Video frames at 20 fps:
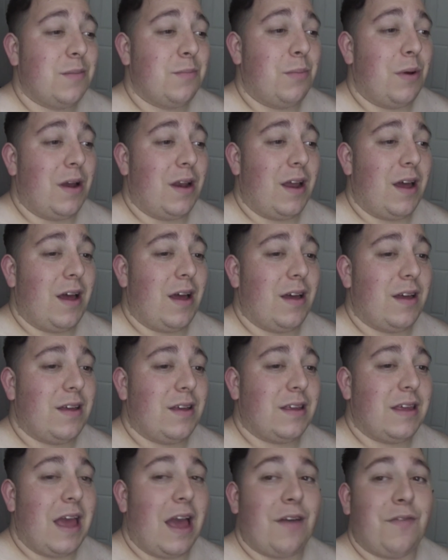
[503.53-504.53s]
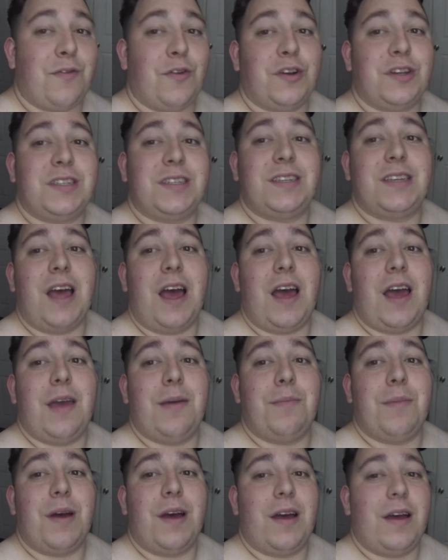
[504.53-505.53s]
But uh, yeah, first
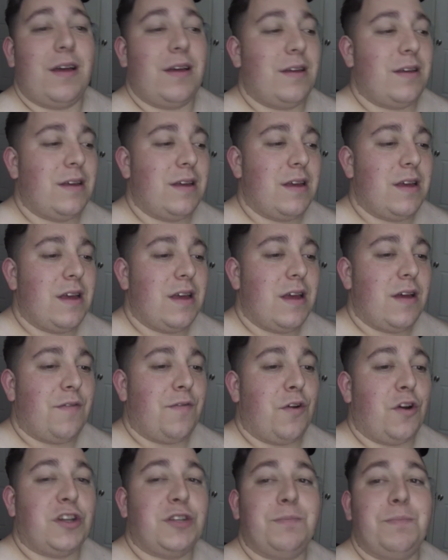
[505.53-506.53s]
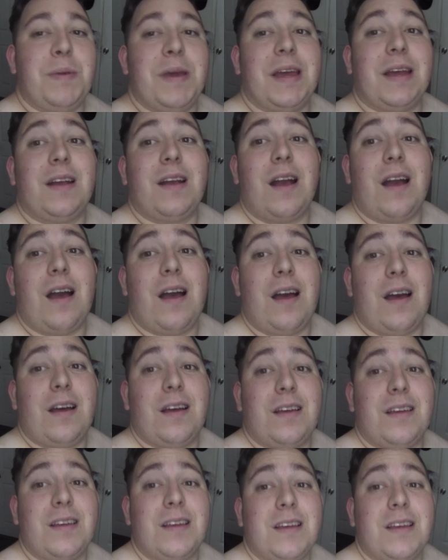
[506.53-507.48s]
time, uh, first big, uh,